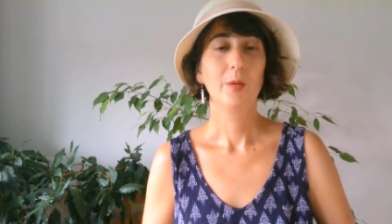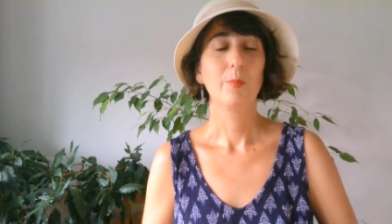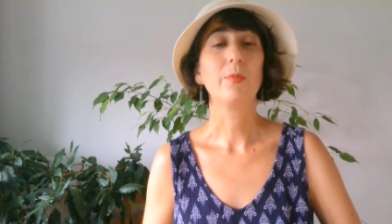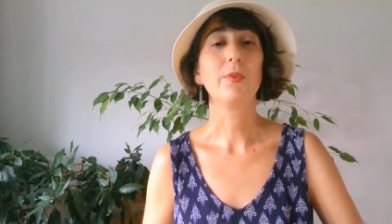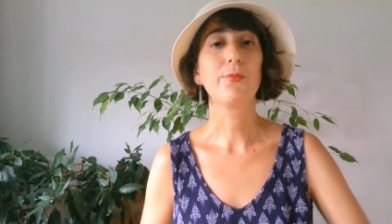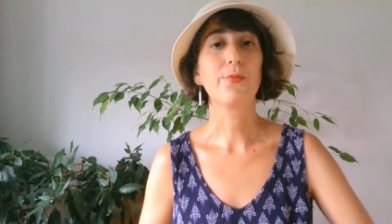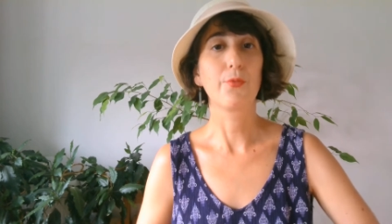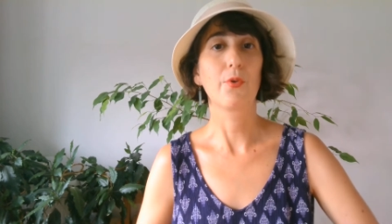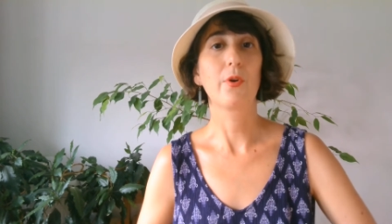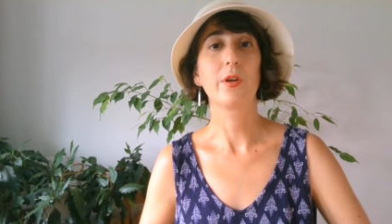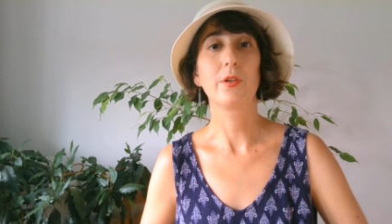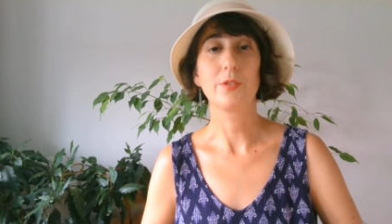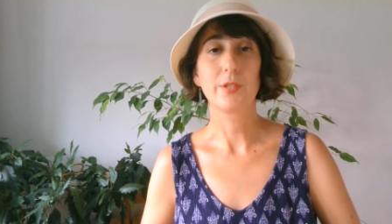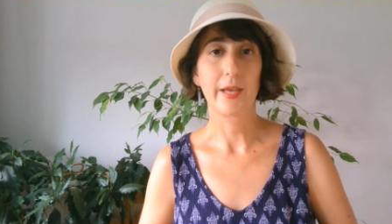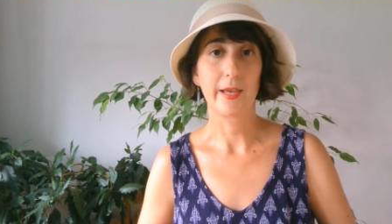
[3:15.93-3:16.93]
before
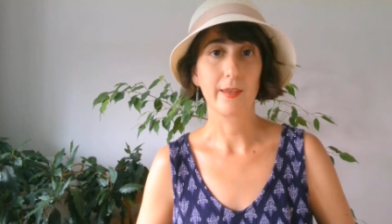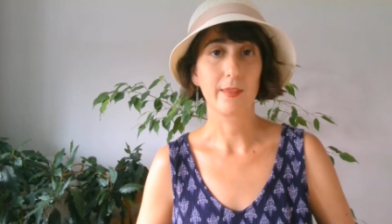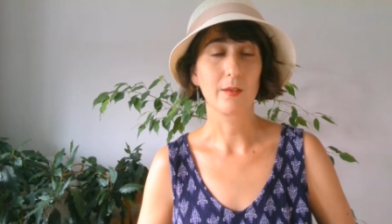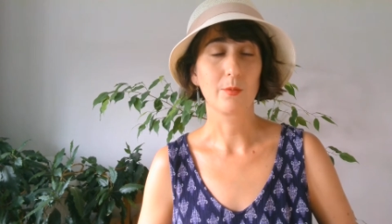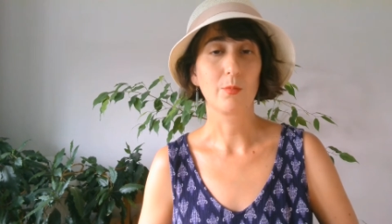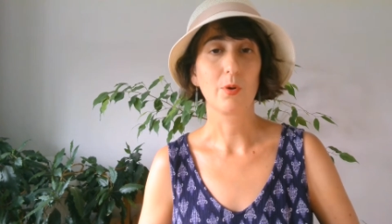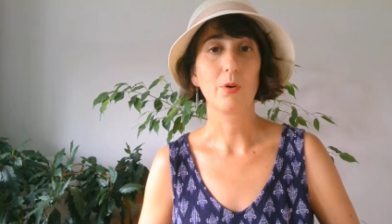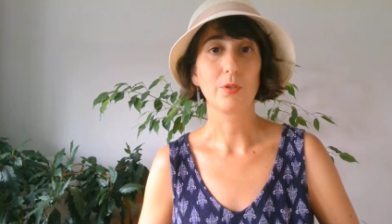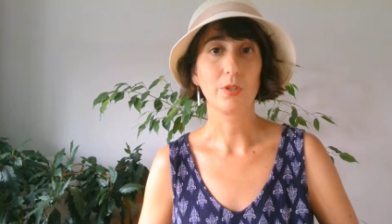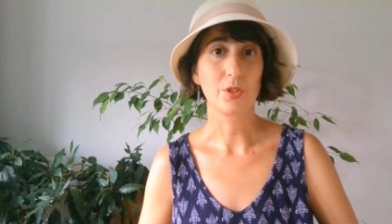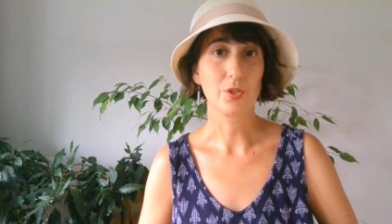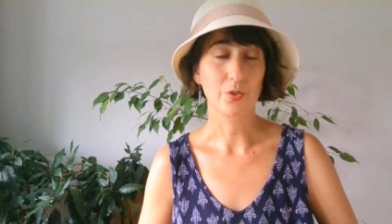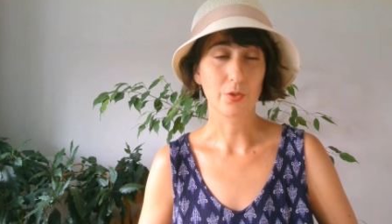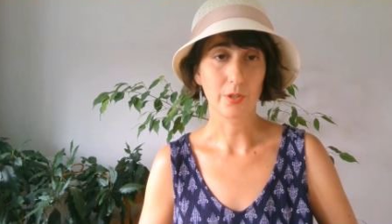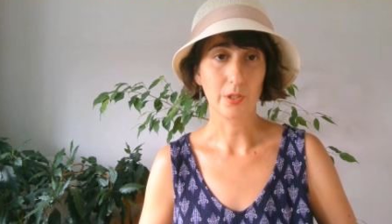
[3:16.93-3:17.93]
you take them on a
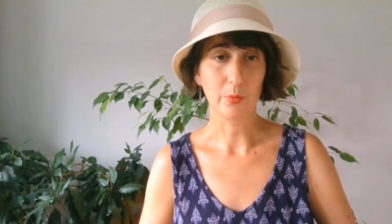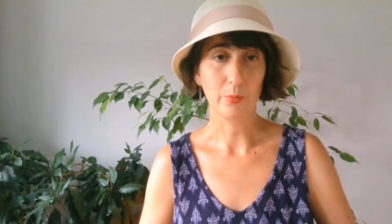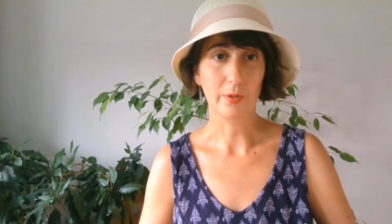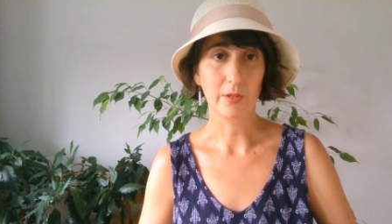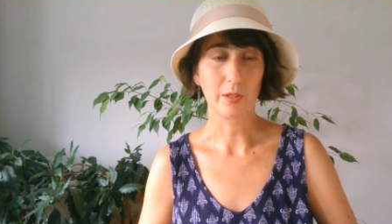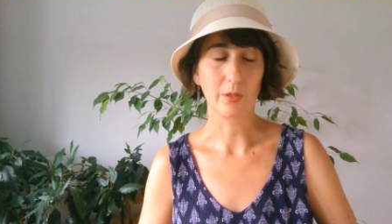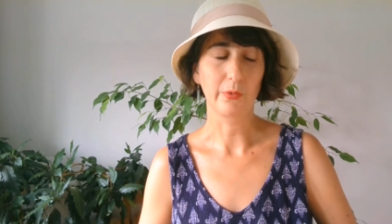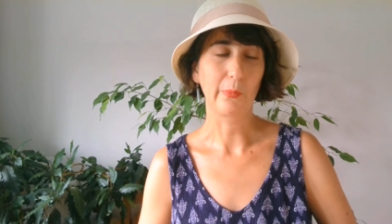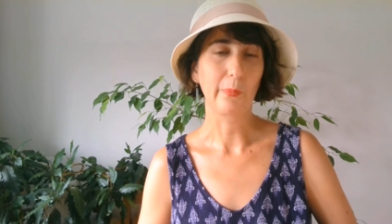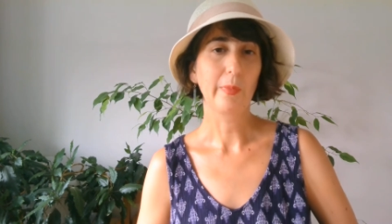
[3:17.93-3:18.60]
journey with you,